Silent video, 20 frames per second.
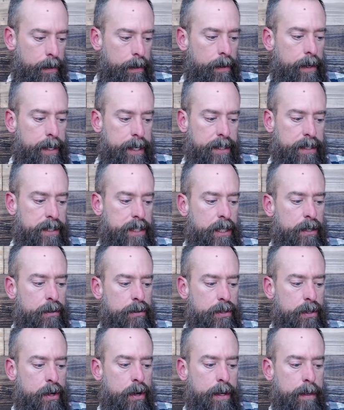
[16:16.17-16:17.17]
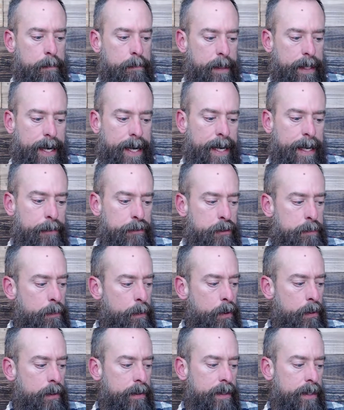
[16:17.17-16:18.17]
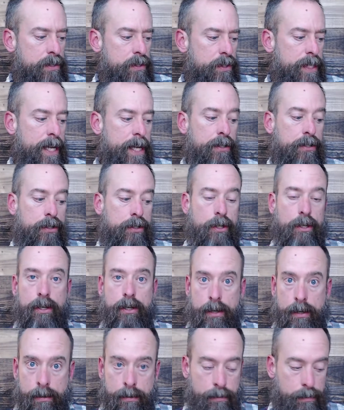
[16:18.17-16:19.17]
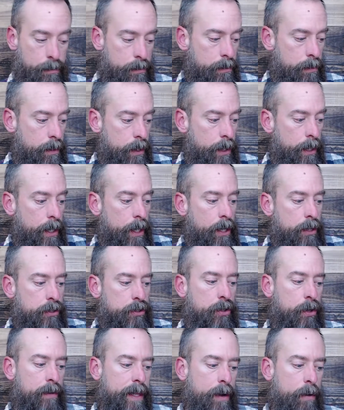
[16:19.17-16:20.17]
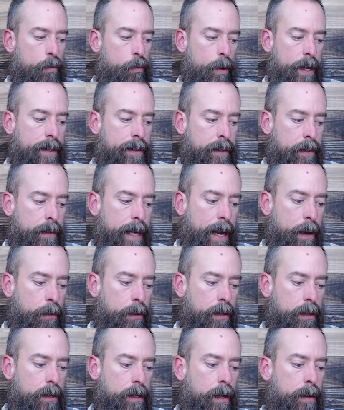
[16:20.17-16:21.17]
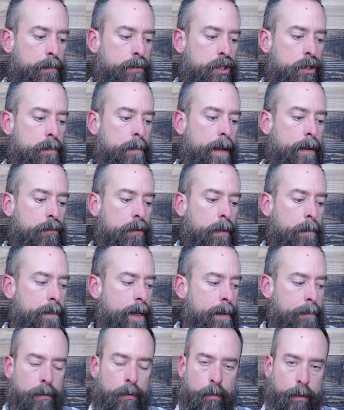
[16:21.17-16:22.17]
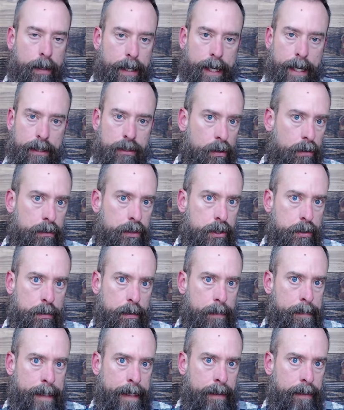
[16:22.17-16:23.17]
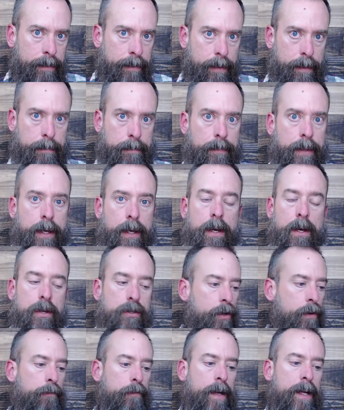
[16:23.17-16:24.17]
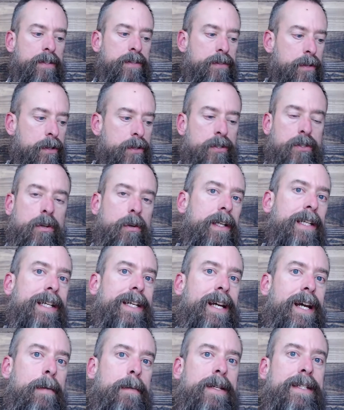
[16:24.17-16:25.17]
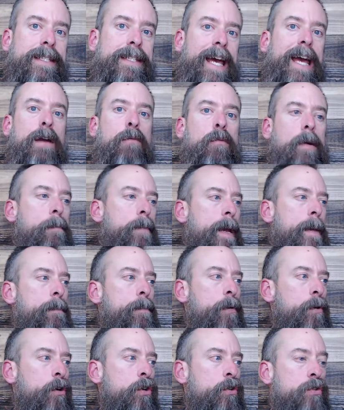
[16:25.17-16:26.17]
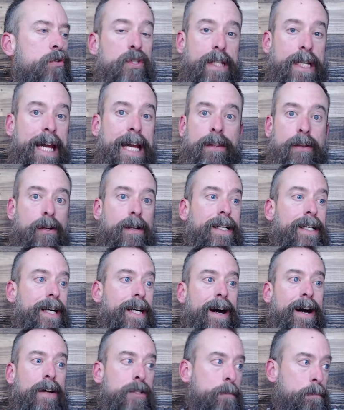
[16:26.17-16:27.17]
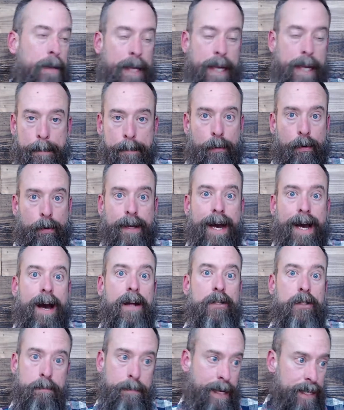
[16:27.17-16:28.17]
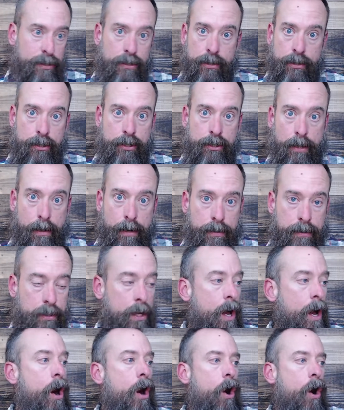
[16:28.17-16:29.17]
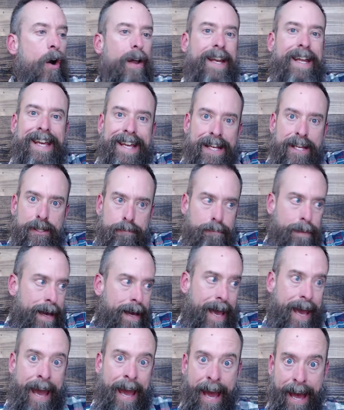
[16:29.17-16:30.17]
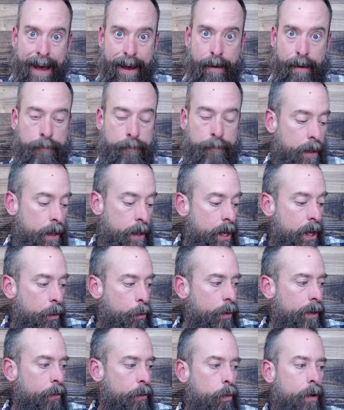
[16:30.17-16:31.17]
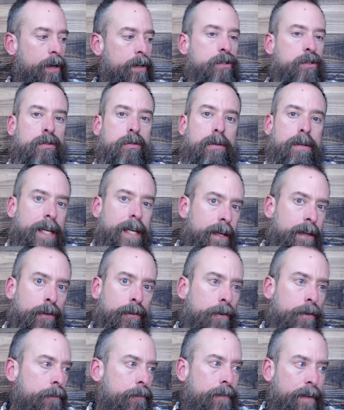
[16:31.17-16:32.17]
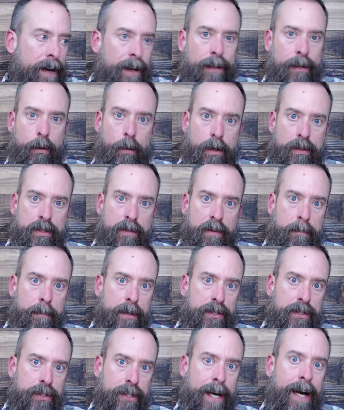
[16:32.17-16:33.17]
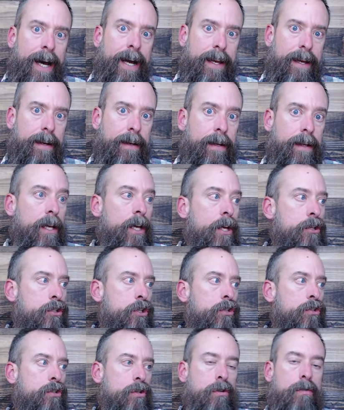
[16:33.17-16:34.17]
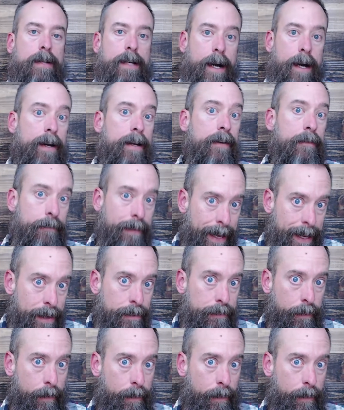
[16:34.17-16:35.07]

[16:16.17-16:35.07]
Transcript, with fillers: Continues on, but I have spoken these things to you so that when their hour comes, you may remember what I told you about them. So friends, there's going to come a day where people who say they're God's people, God's messengers on his behalf, will want to kill the followers of Messiah to do God a favor.